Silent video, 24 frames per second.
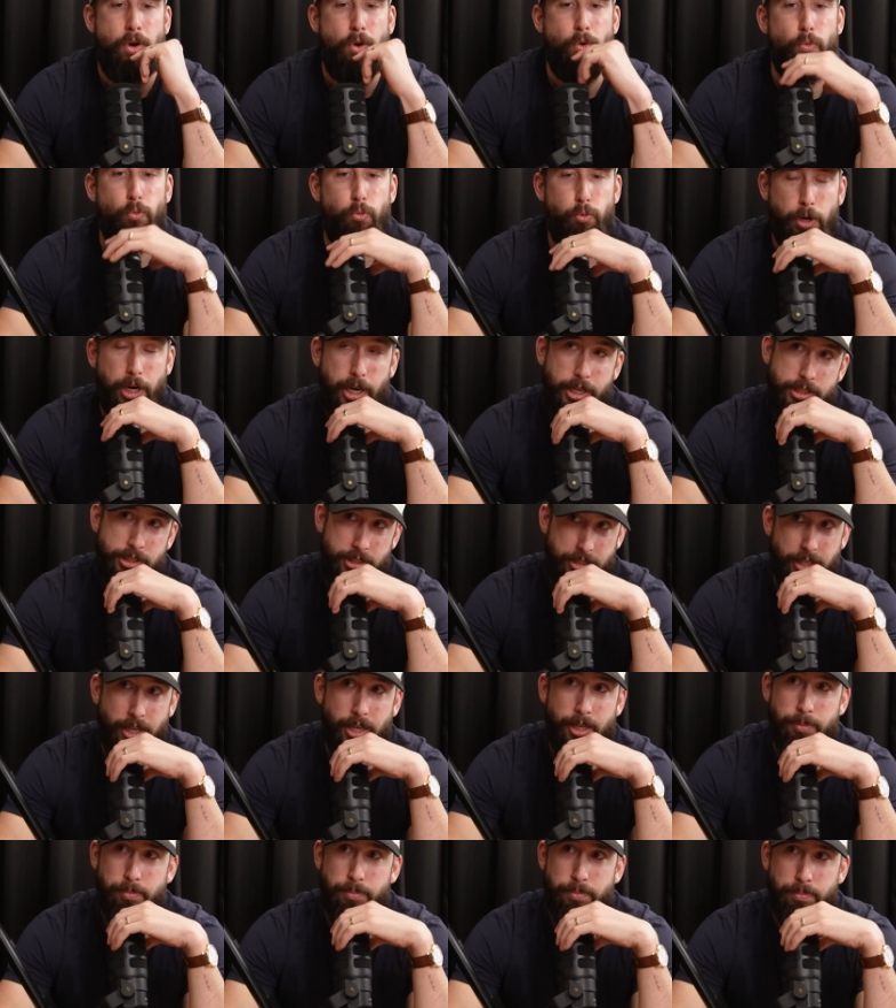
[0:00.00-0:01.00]
Rest
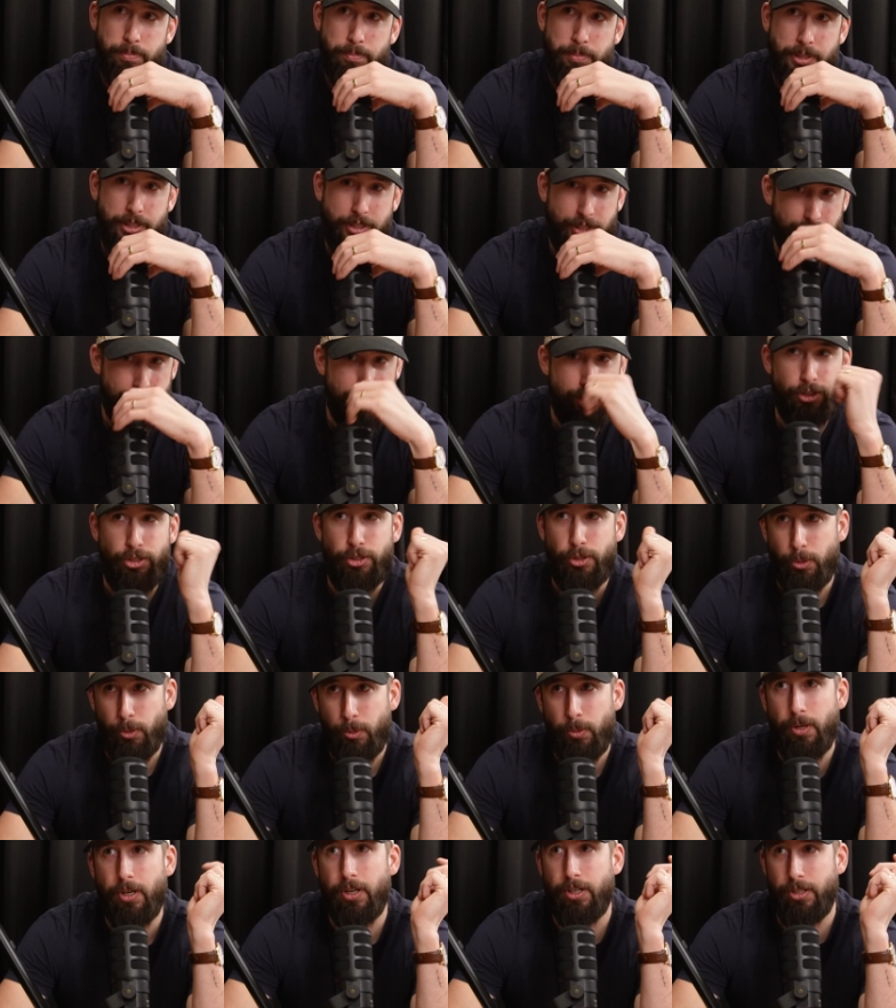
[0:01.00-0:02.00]
up, because
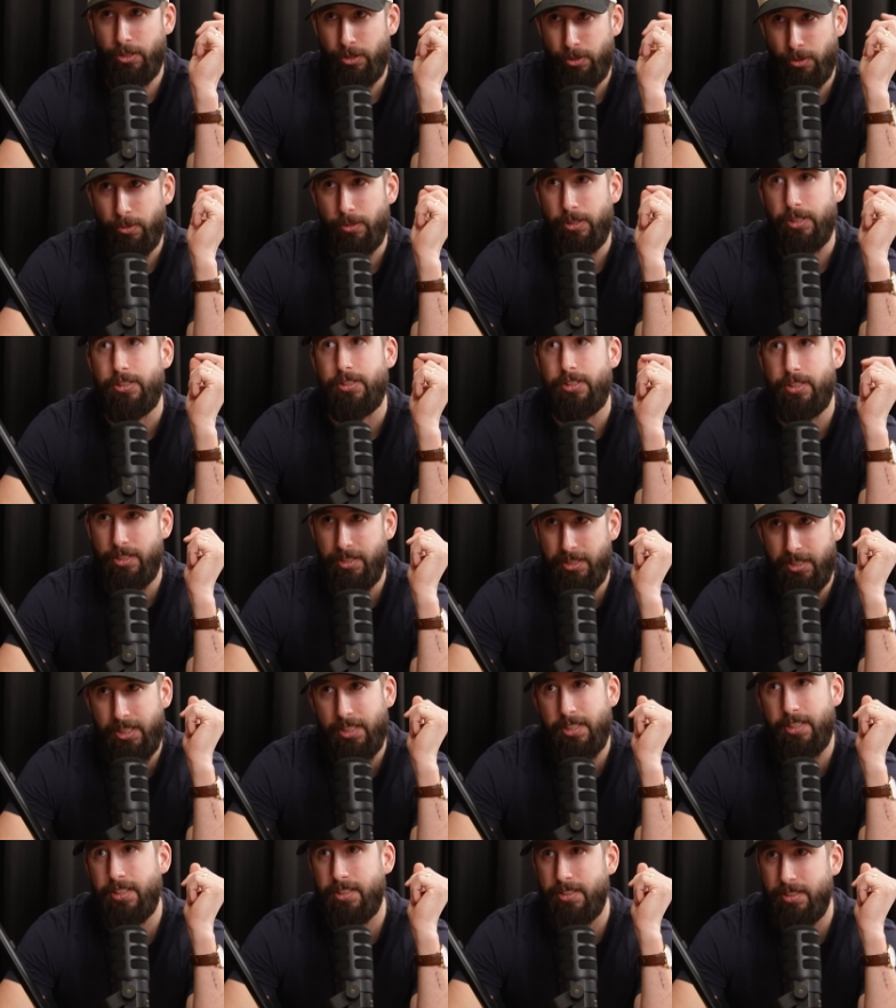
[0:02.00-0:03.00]
you are going to
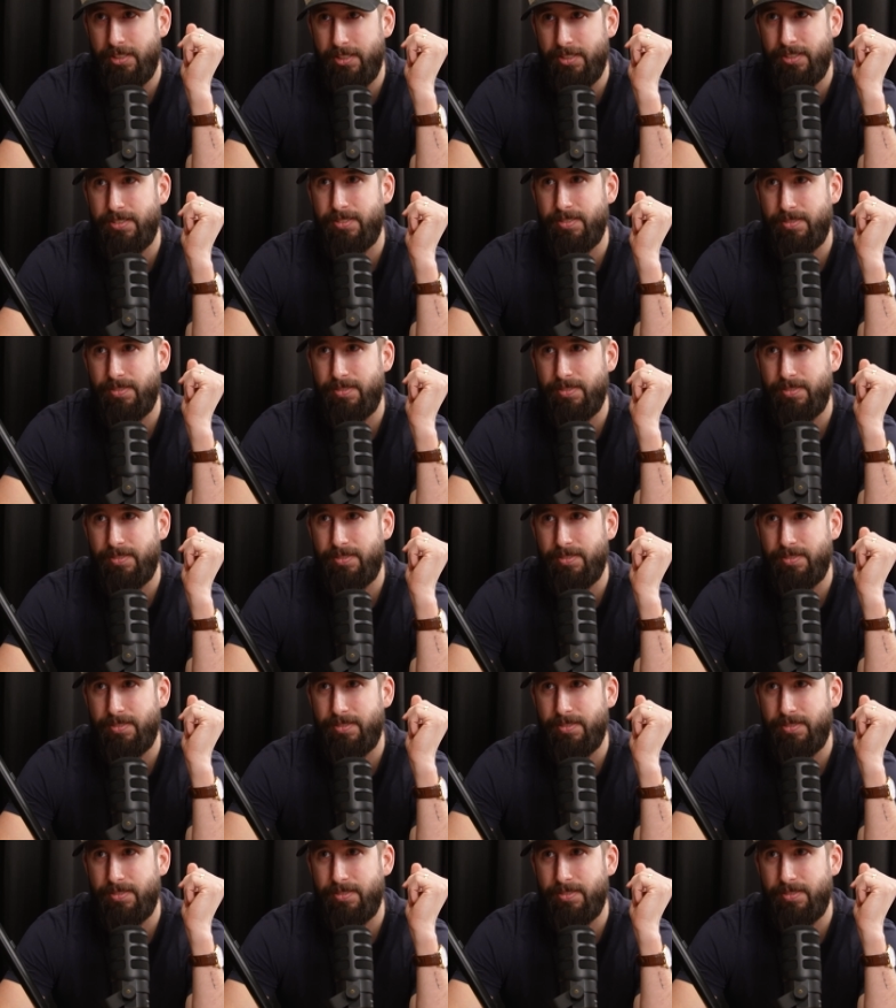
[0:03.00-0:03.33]
need it.